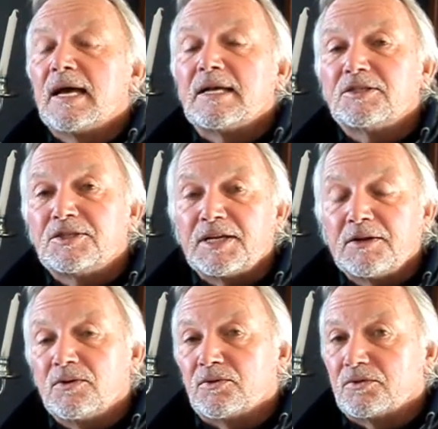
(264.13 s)
has
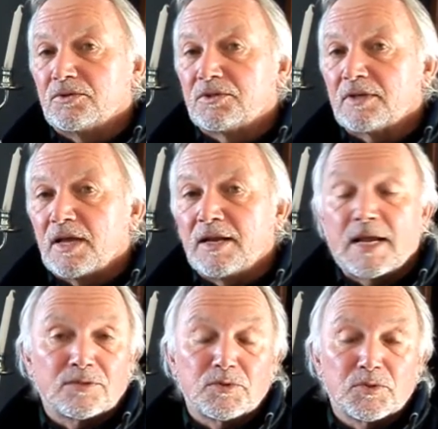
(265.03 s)
shingles, and
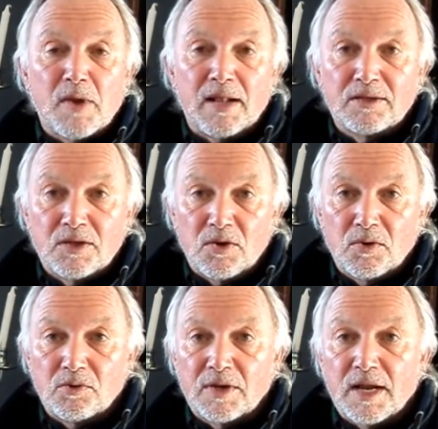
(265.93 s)
as was well
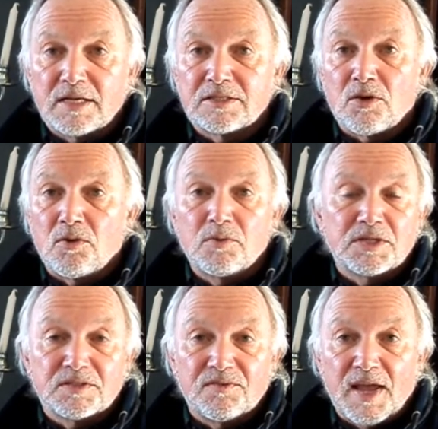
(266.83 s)
known, has
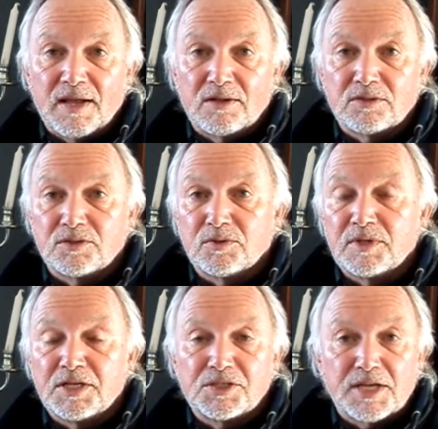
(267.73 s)
always failed to
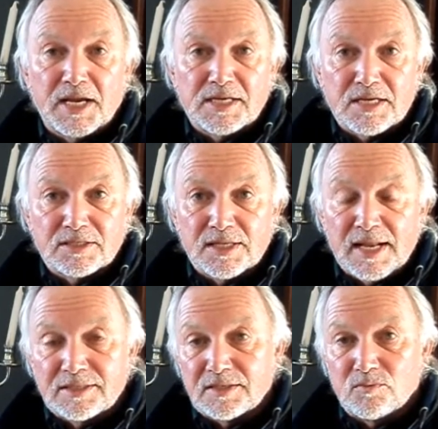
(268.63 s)
initiate us
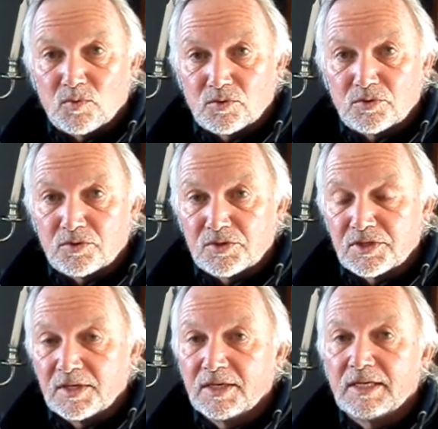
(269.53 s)
lesser mortals
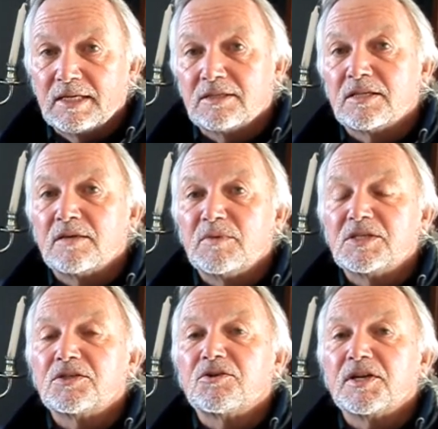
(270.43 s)
into the
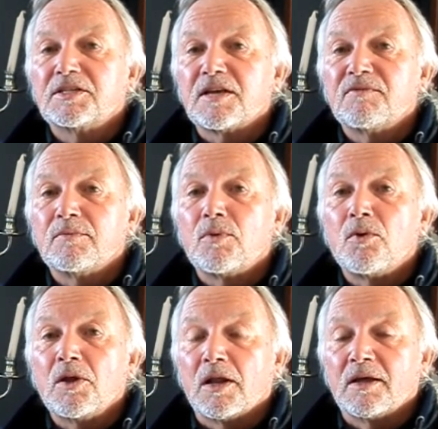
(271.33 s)
mysteries of the
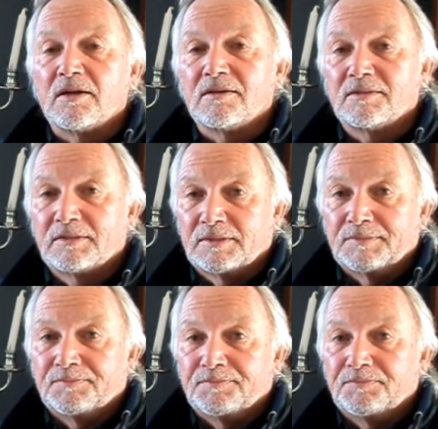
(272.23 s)
boiler.
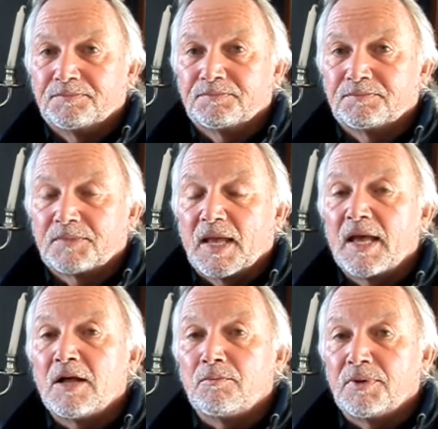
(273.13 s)

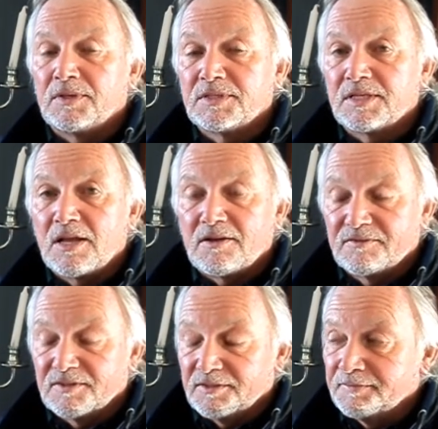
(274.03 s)
Helpless
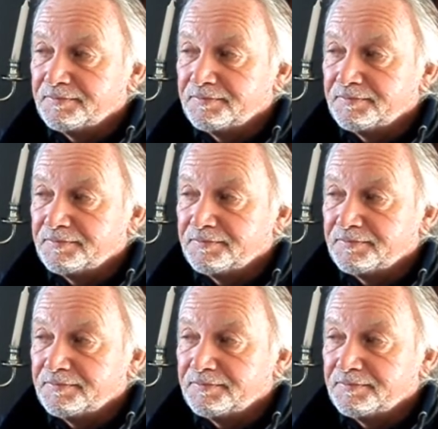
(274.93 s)
laughter.